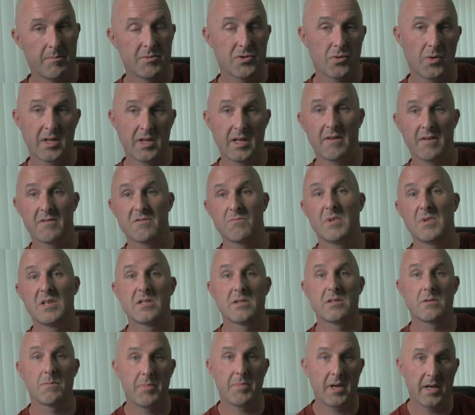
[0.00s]
So it gives me
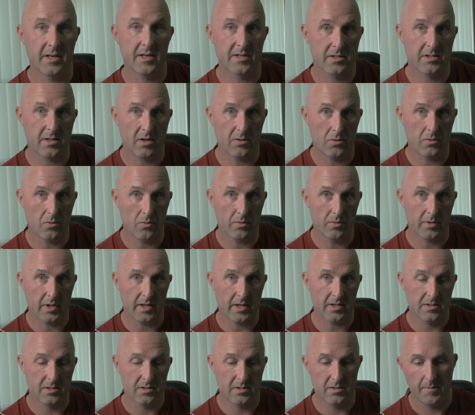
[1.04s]
space to do
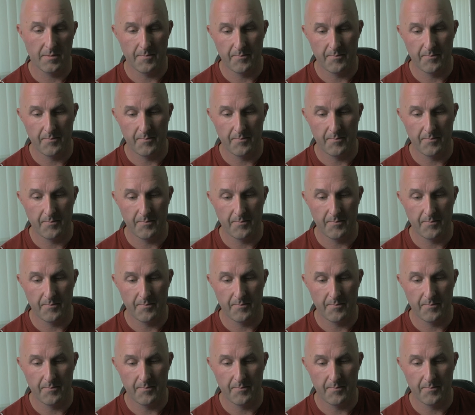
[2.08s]
this.